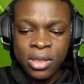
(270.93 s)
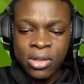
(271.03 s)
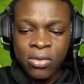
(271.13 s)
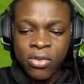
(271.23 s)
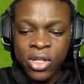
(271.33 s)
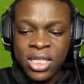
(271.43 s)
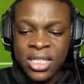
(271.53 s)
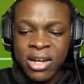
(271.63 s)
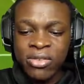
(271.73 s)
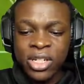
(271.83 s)
Of course,
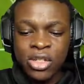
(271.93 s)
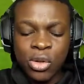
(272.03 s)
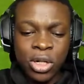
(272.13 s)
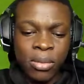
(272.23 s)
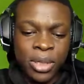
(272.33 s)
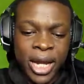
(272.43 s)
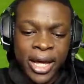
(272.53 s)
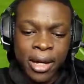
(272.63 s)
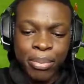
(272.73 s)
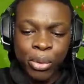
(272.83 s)
his Evin is gonna be
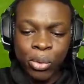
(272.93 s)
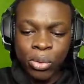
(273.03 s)
like a pro.